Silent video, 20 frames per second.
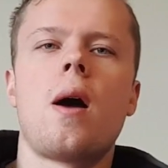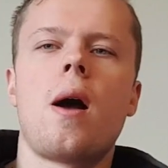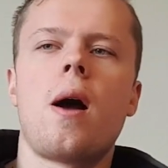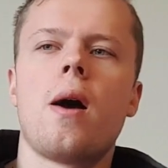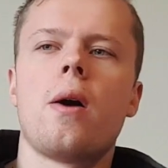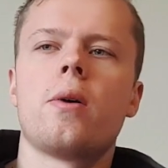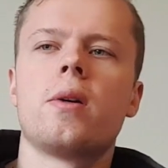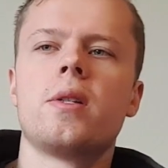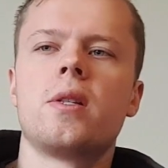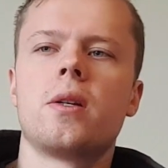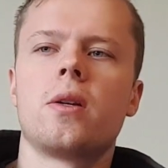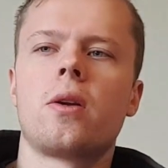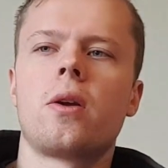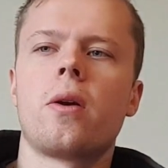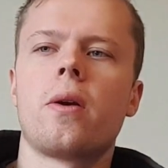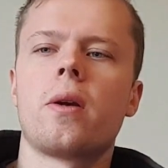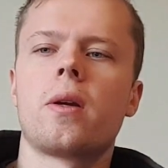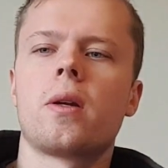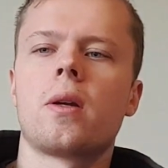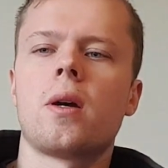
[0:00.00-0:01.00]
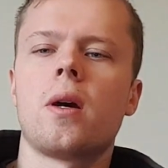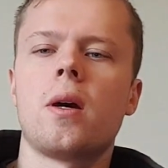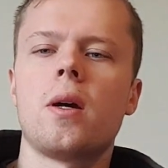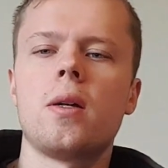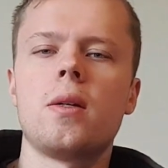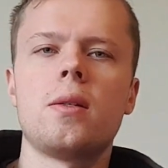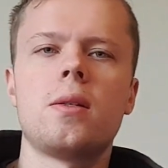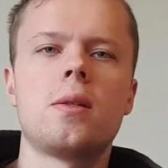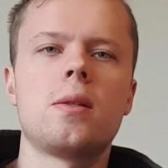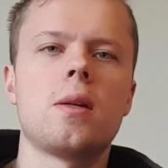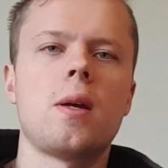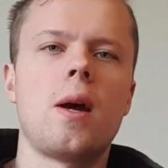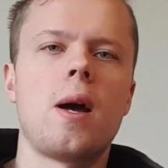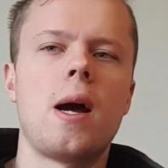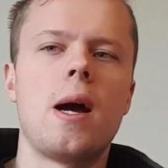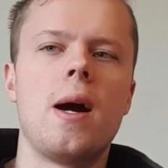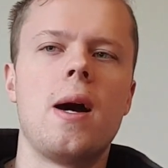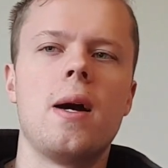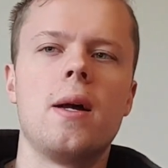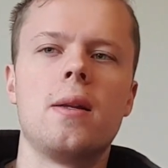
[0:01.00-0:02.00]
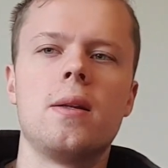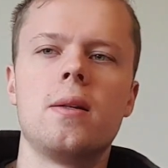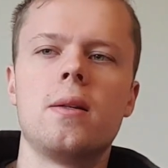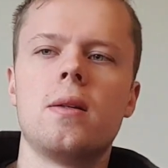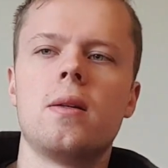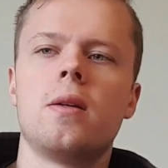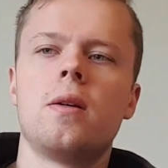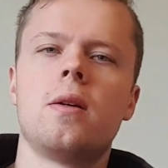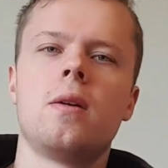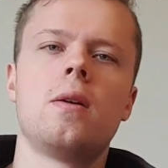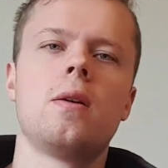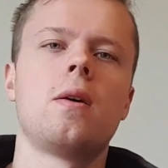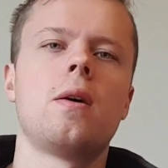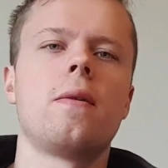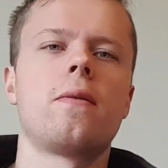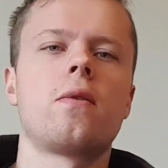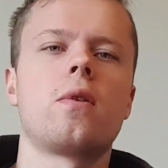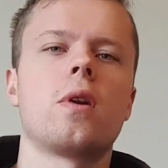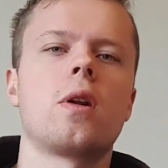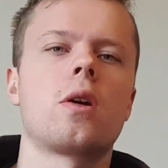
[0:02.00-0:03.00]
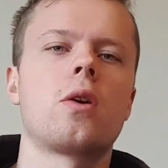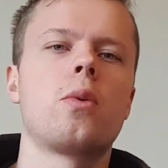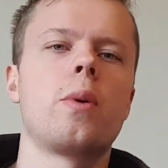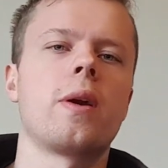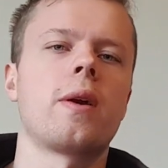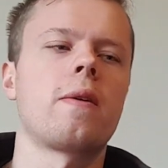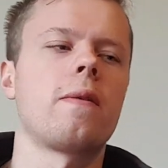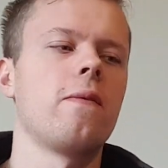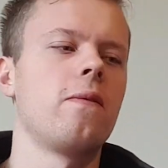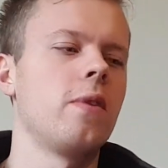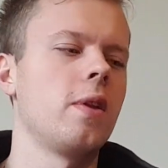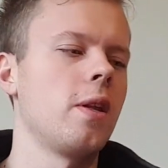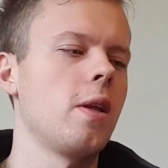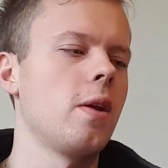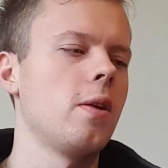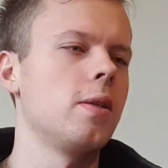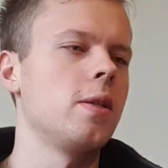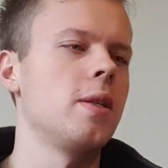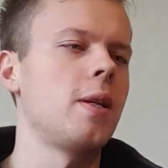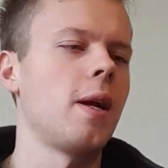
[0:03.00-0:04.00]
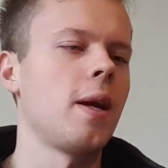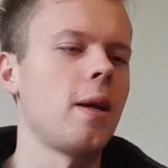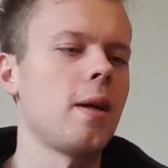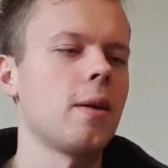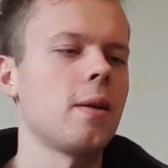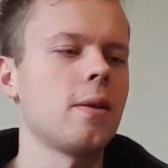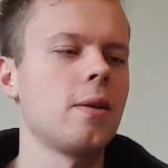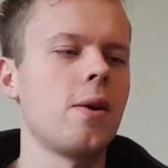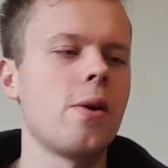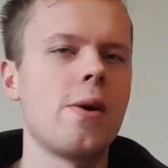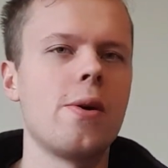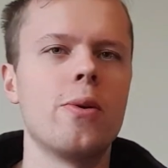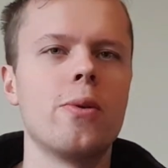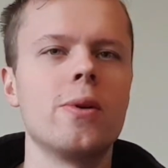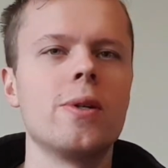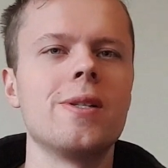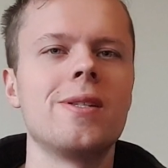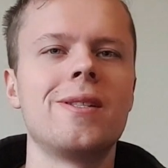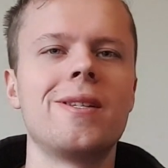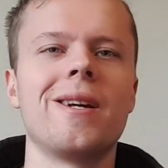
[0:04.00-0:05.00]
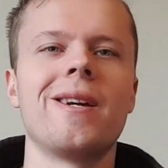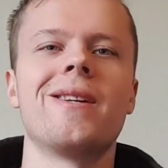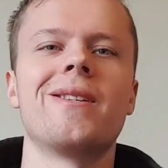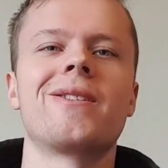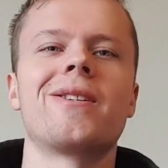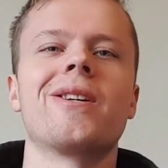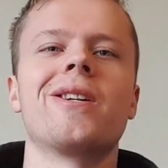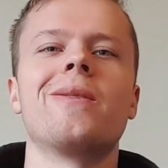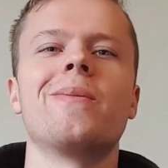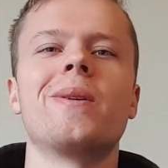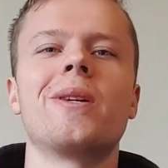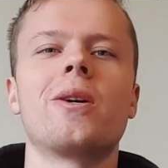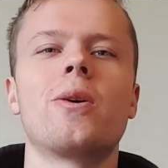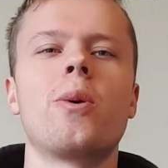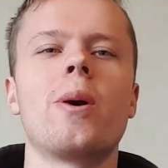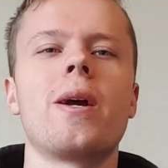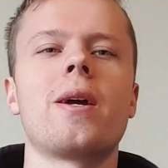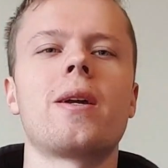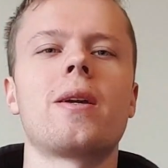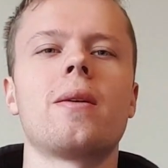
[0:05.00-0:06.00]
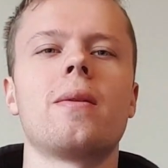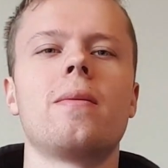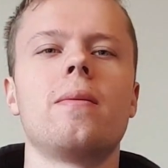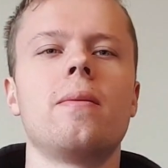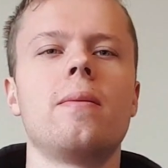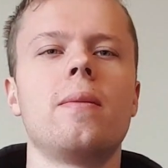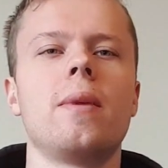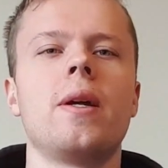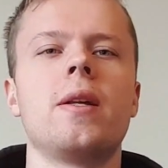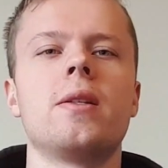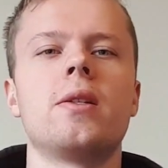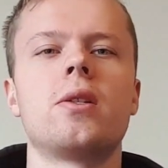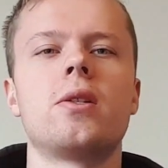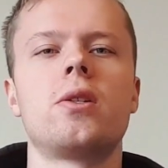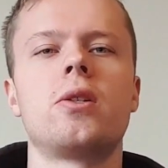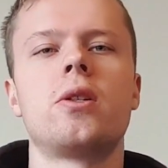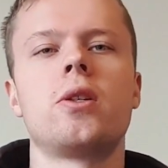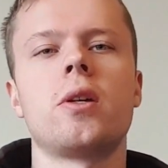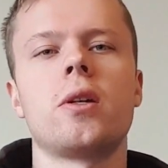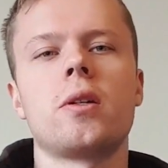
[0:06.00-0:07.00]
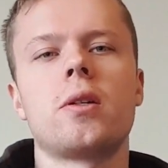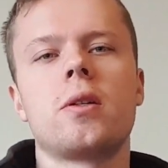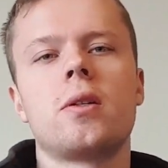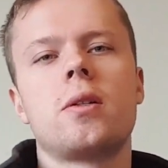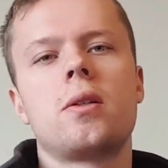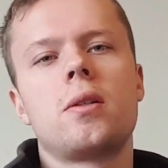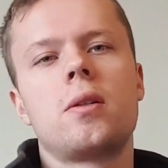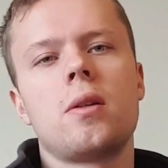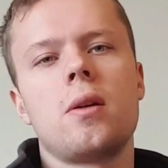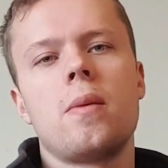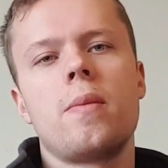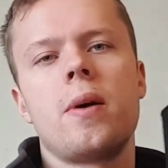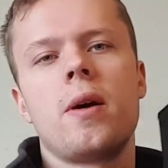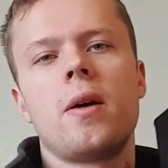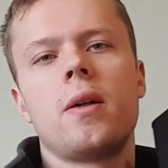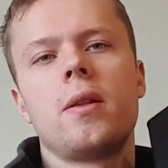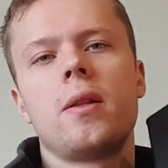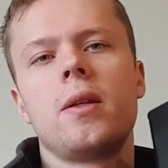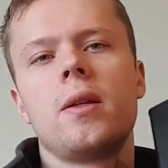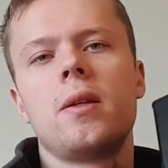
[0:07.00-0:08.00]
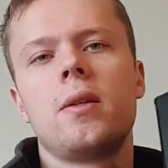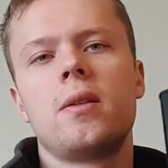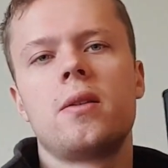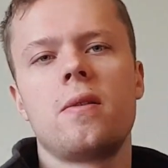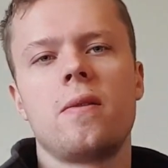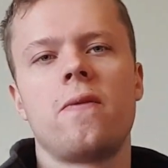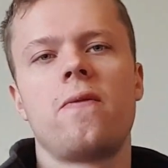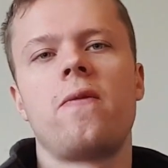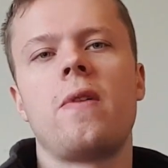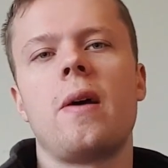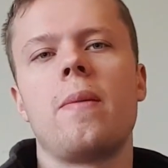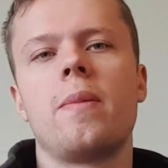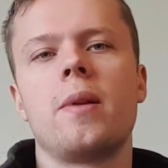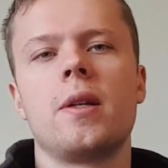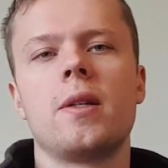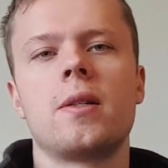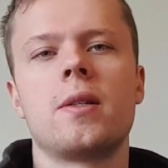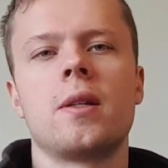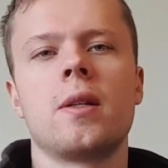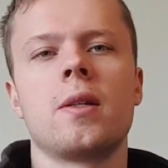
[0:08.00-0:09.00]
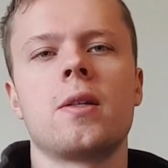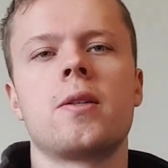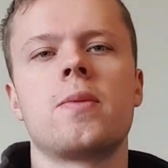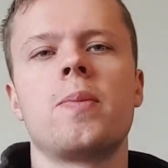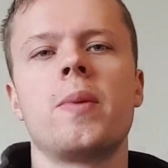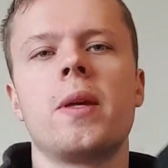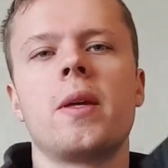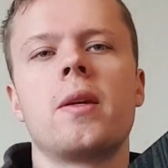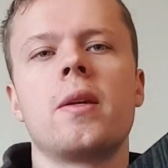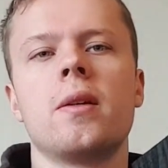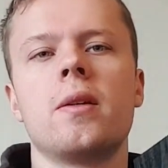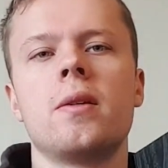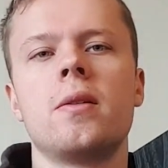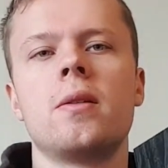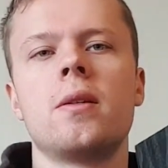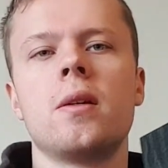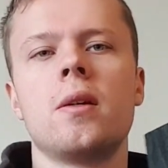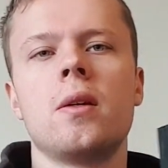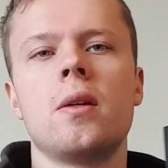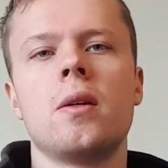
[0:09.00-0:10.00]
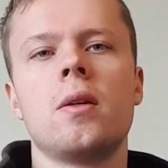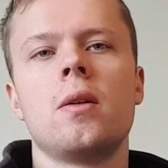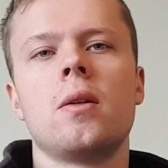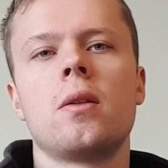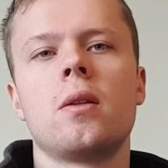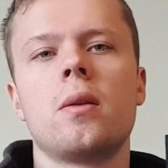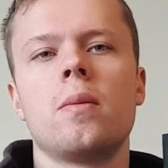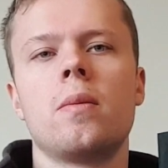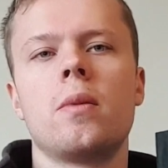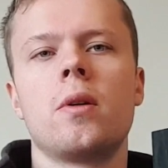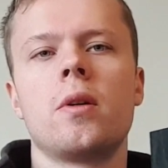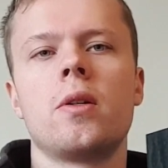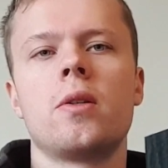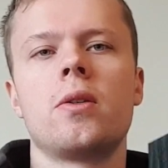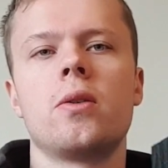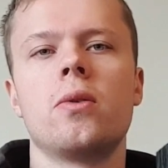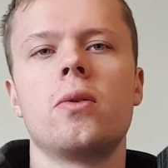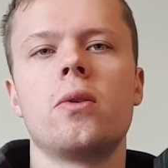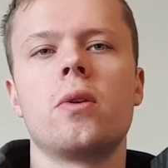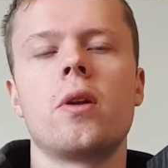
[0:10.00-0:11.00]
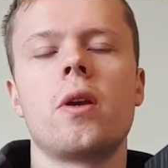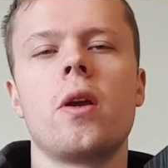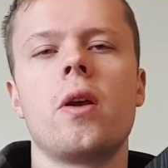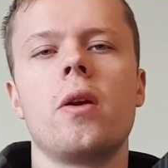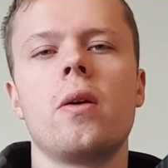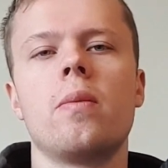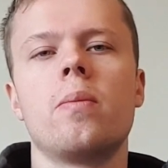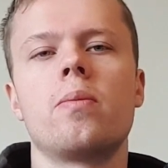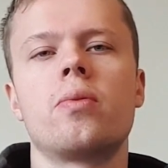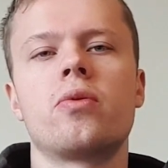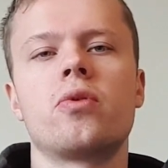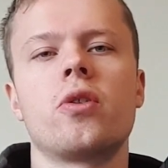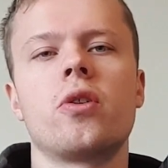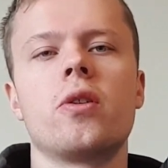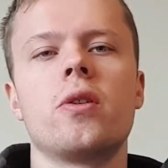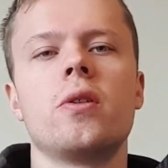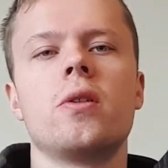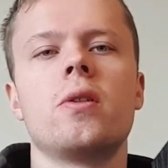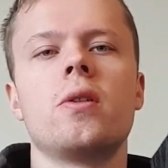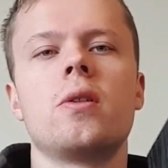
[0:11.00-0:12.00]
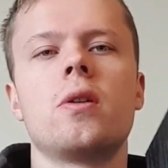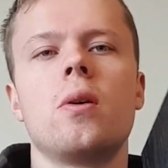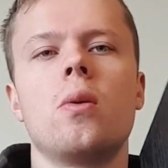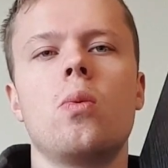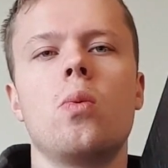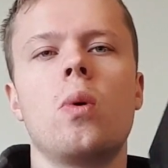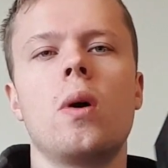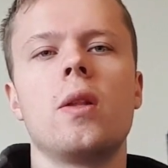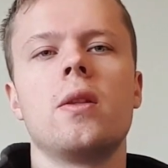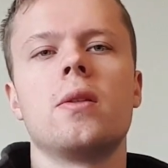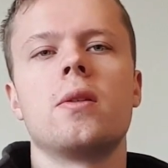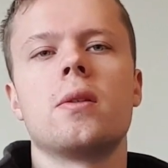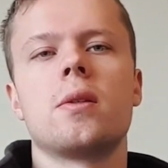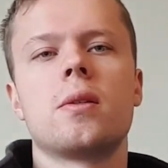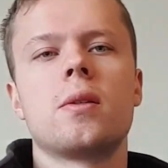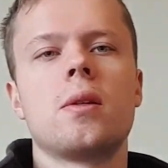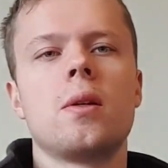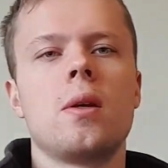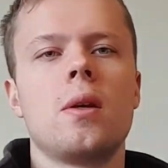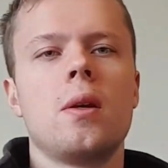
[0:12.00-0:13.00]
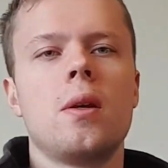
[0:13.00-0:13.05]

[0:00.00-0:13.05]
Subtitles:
How is it going, guys? And I've got a quick video today. I know I always say it's going to be quick. It's just about these fabulous little speakers, the Monitor Audio bronze ones.